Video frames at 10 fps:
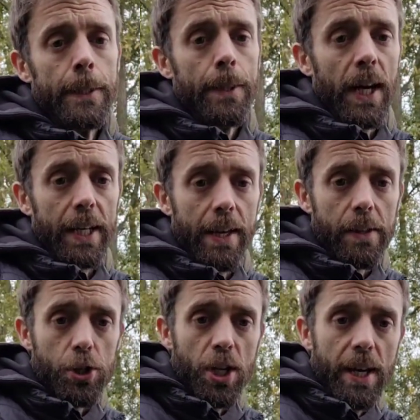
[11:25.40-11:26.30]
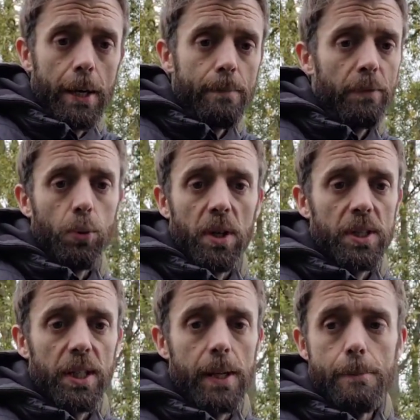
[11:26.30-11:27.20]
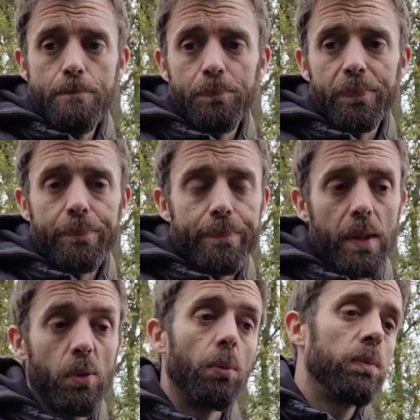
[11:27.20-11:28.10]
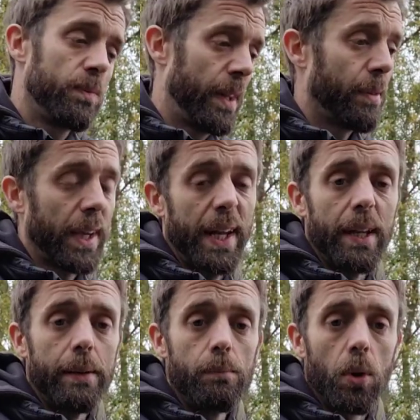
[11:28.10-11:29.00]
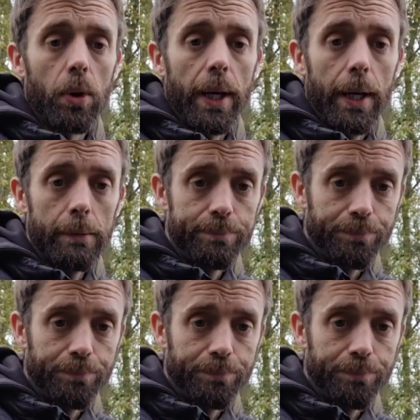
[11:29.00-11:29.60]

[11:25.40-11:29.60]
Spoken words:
that I get this year, if you want to see, well, if I get any more gear,